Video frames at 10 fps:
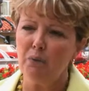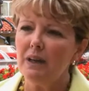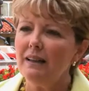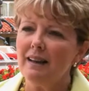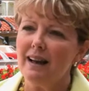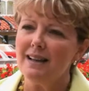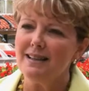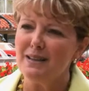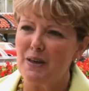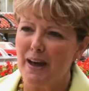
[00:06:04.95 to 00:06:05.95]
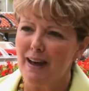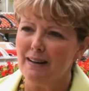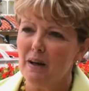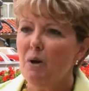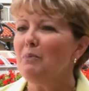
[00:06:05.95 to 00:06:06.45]
realize that
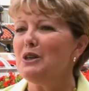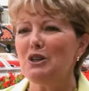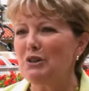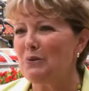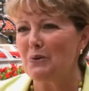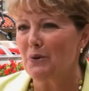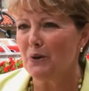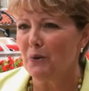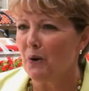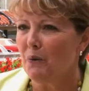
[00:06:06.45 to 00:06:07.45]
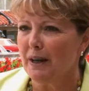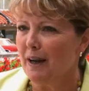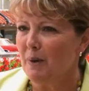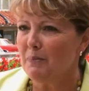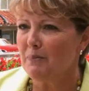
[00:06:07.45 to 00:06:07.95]
my children were growing
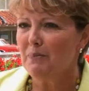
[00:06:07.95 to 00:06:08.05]
up,